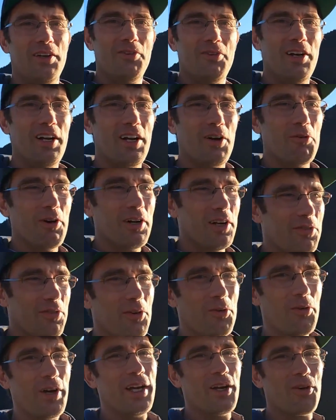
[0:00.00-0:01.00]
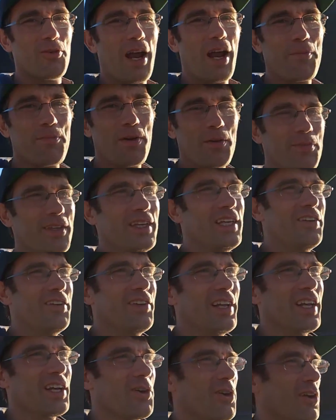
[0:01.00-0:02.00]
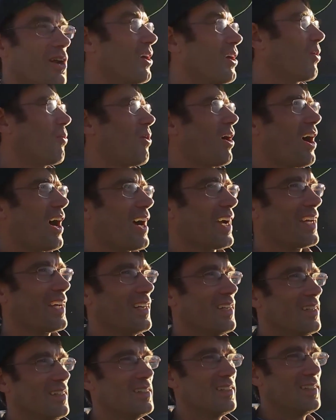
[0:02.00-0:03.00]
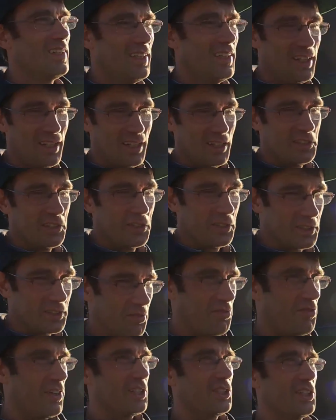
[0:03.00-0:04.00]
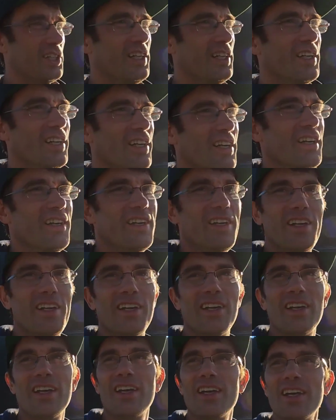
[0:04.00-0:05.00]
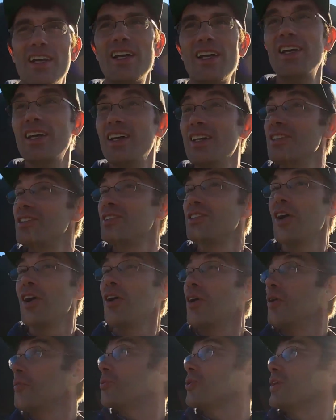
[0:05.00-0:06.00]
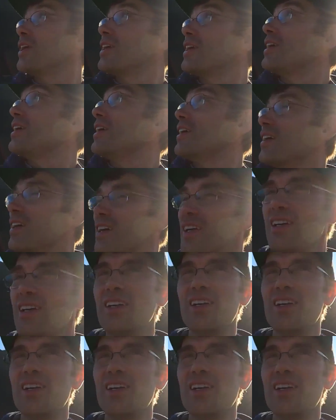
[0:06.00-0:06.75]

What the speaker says: What a wonderful way to wrap up the evening, going on a walk and doing some fishing here. So pretty here.